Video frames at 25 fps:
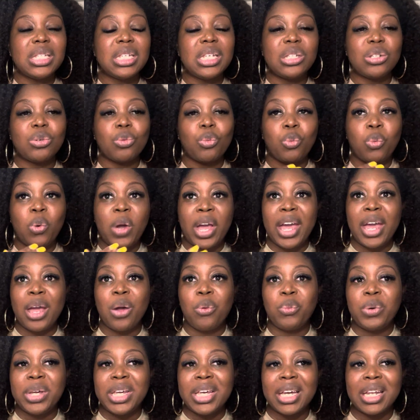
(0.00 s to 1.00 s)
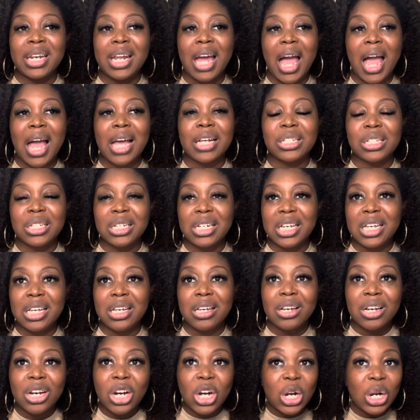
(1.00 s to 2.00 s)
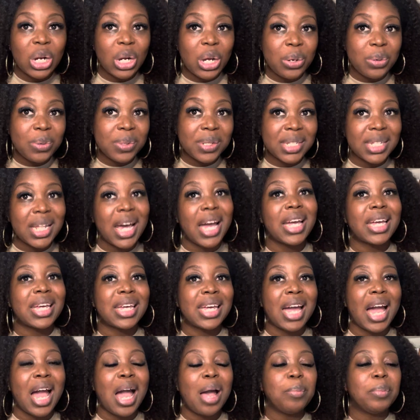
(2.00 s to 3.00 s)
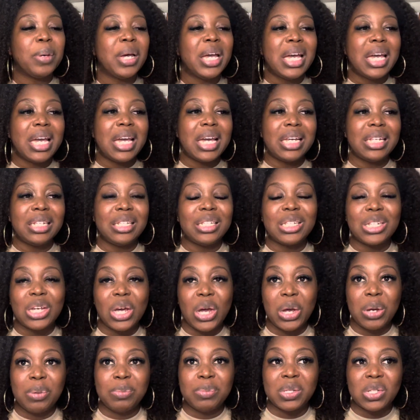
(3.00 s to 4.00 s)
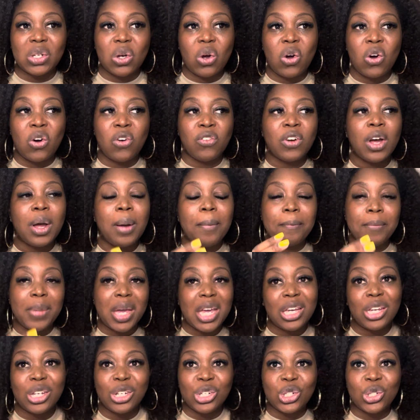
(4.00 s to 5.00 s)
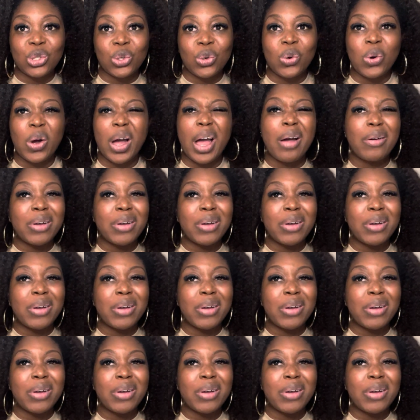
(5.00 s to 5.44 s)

is where we can actually close that gap in terms of making sure our